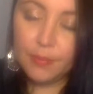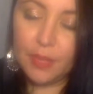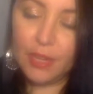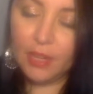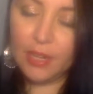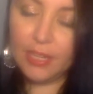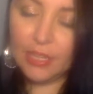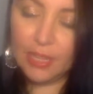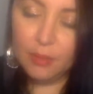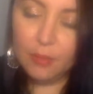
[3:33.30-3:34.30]
Aries,
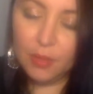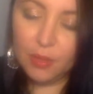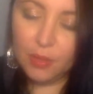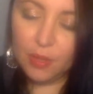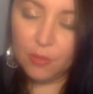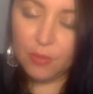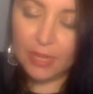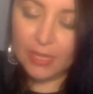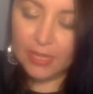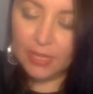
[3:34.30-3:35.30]
Sun, Moon,
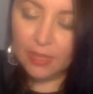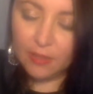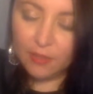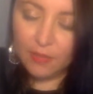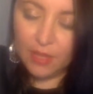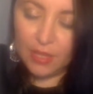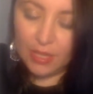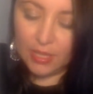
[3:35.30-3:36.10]
Rising, Venus.